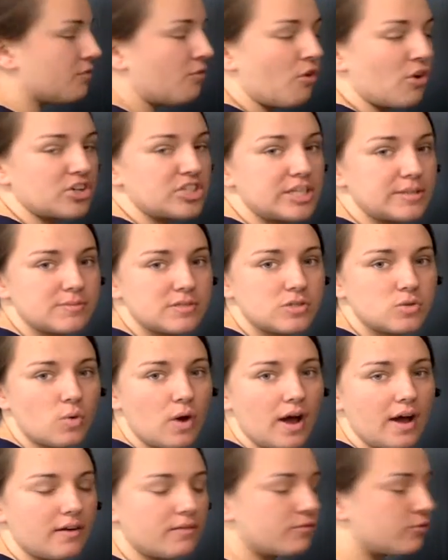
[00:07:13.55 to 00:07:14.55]
4 times,
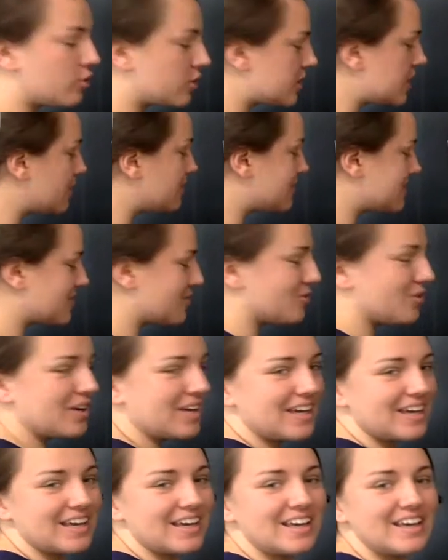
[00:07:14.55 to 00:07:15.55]
12, 4 times
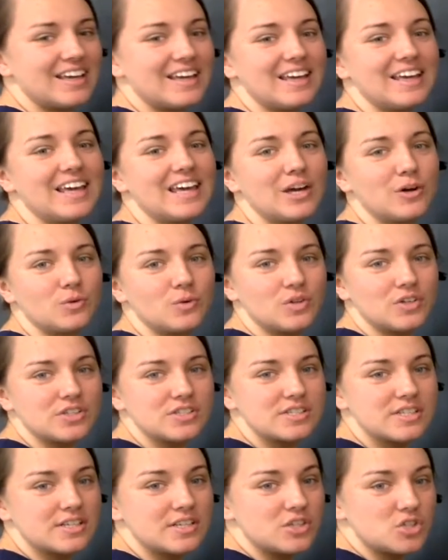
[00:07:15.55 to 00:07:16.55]
3
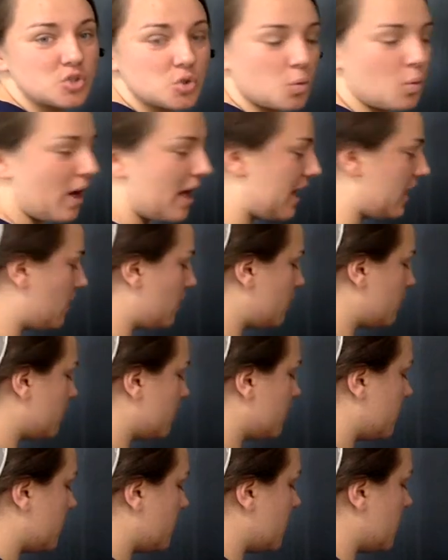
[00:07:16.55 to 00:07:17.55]
equals 12.
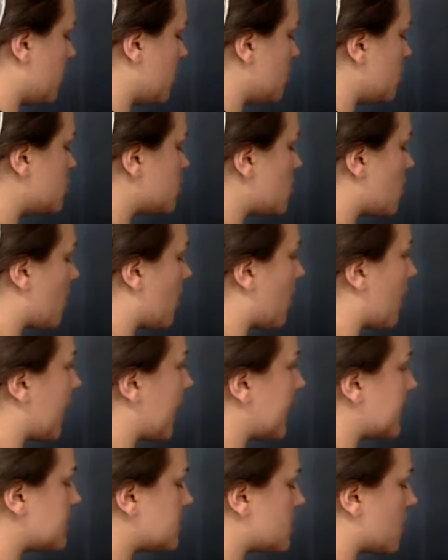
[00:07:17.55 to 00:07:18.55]
So our
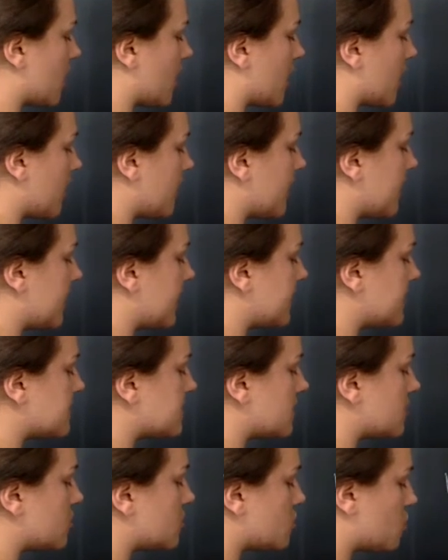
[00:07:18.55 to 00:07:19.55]
answer
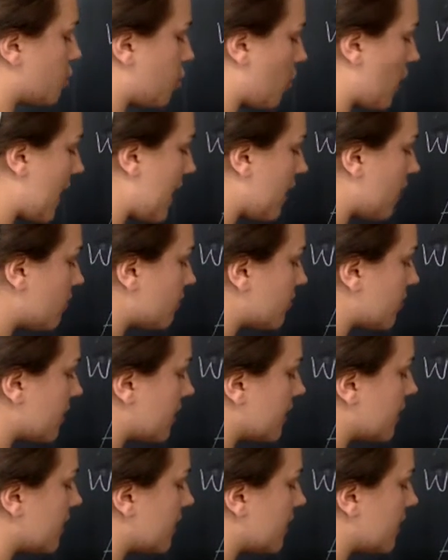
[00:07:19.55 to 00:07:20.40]
is 12.